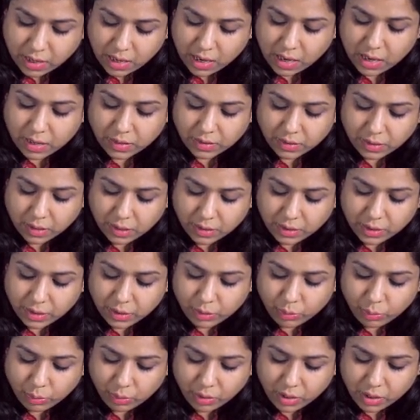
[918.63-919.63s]
and
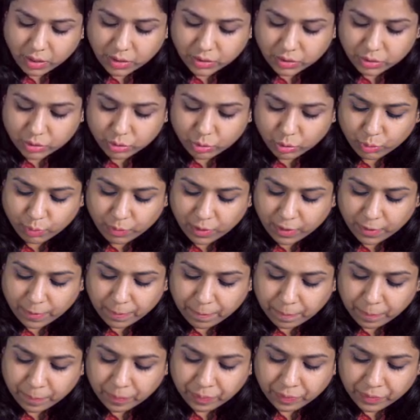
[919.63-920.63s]

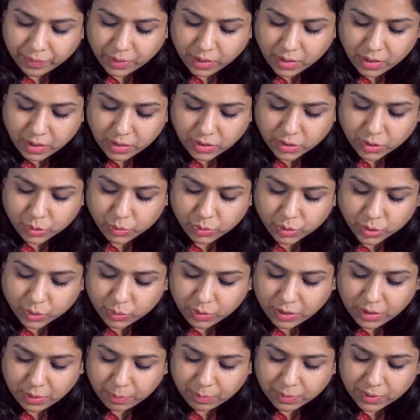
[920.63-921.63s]
adenocarcinoma is
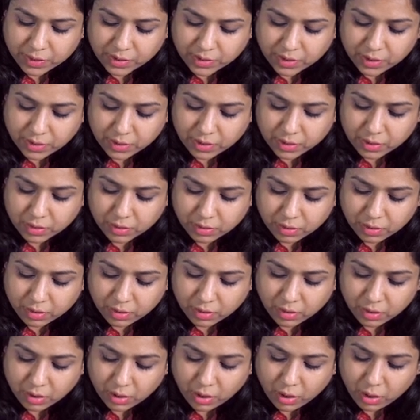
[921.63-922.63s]
usually present in
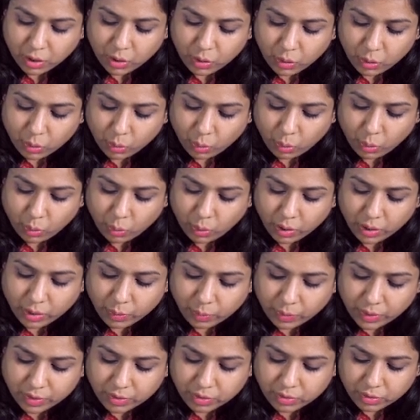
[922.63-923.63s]
the lower
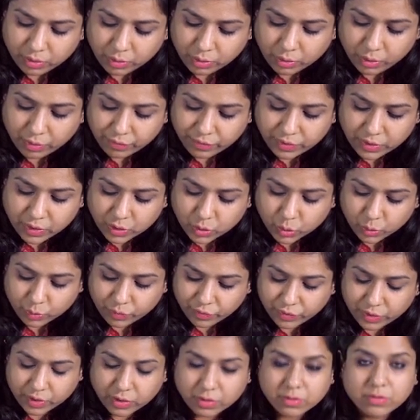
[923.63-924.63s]
1/3 of
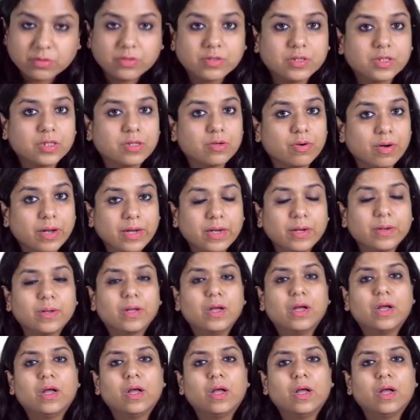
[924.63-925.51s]
esophagus, right?